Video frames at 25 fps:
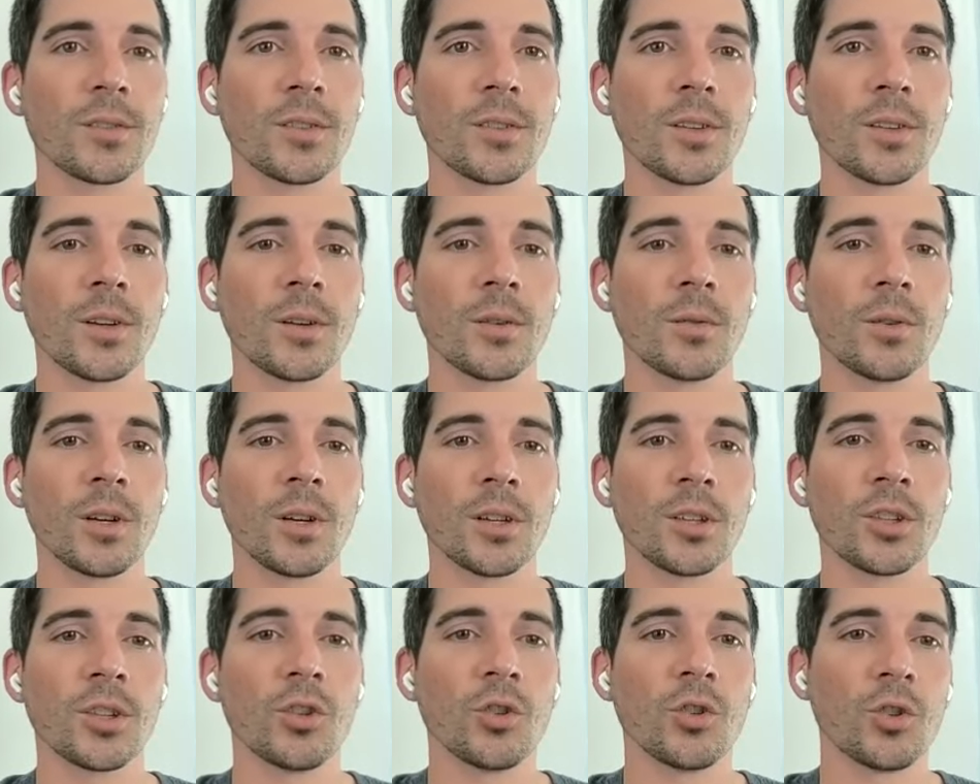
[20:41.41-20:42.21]
You know,
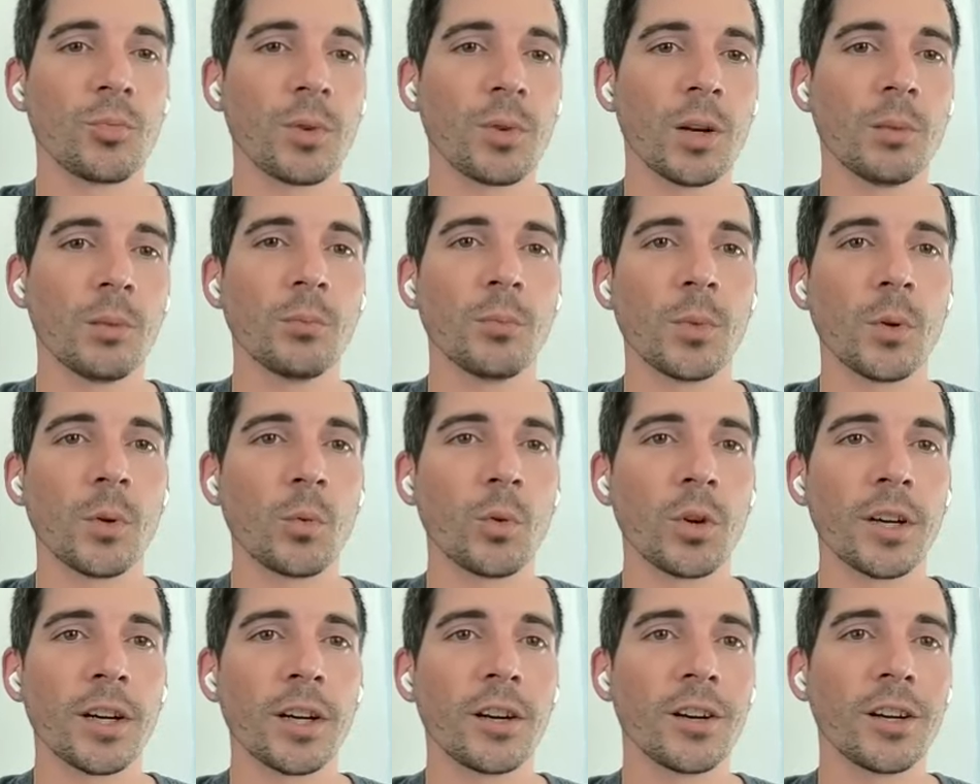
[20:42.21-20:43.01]
a huge problem in
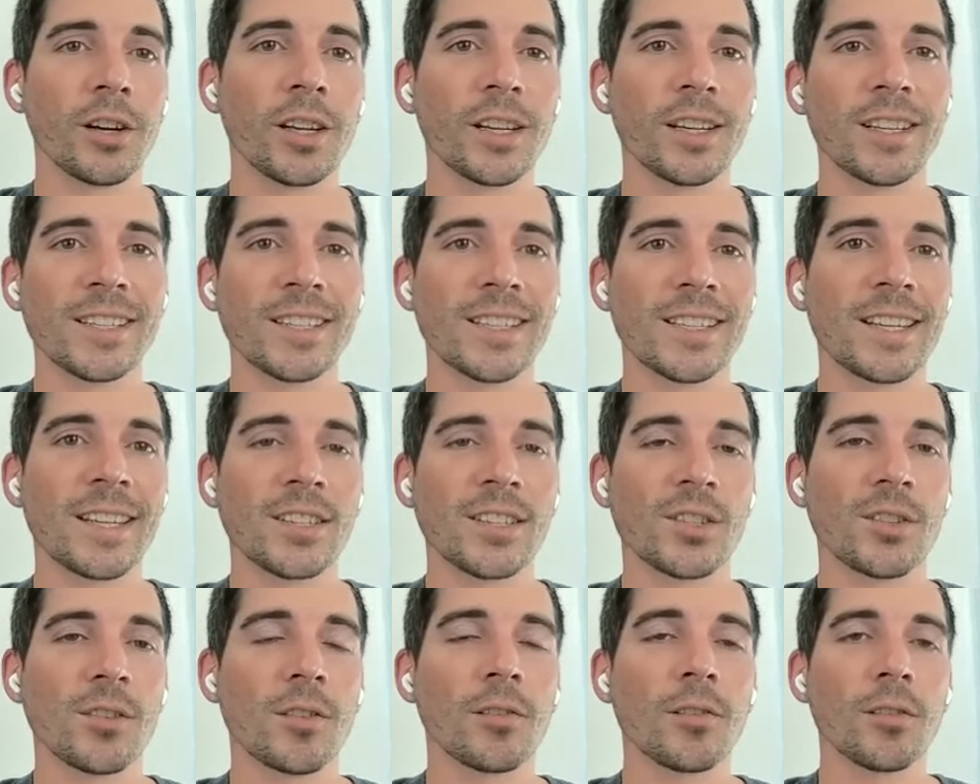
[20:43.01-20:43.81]
one area doesn't
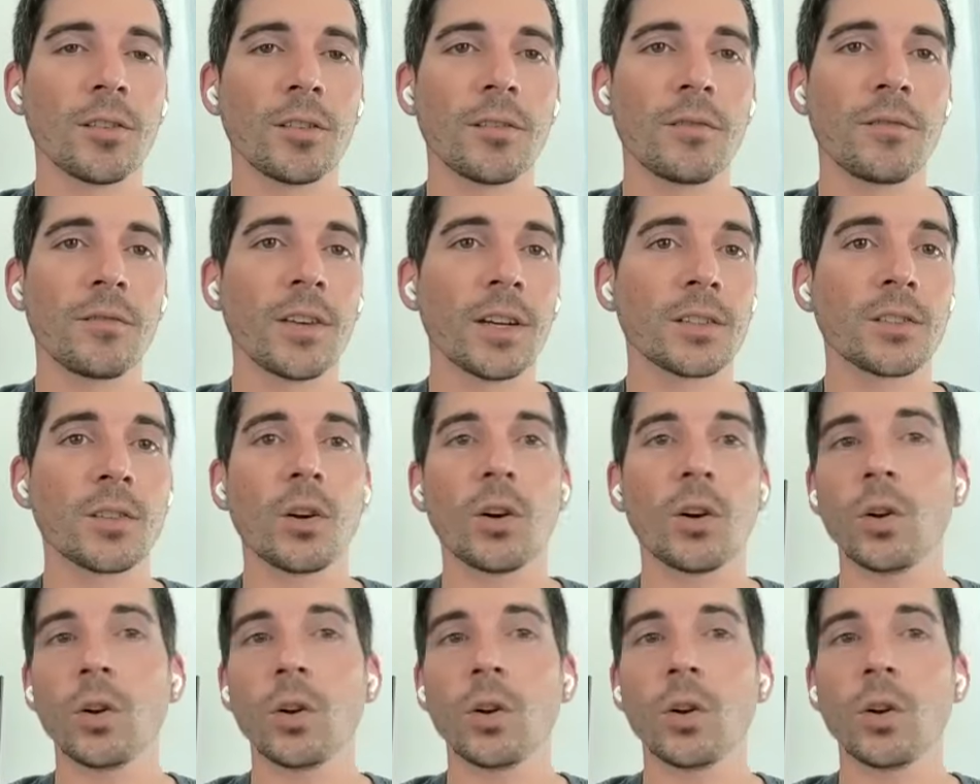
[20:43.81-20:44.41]
necessarily affect